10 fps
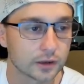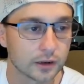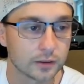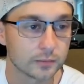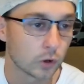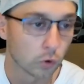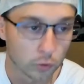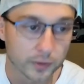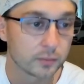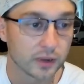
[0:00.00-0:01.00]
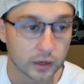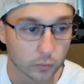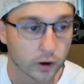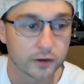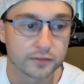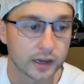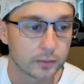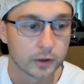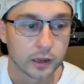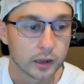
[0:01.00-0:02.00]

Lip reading: Kuhlman being one of them,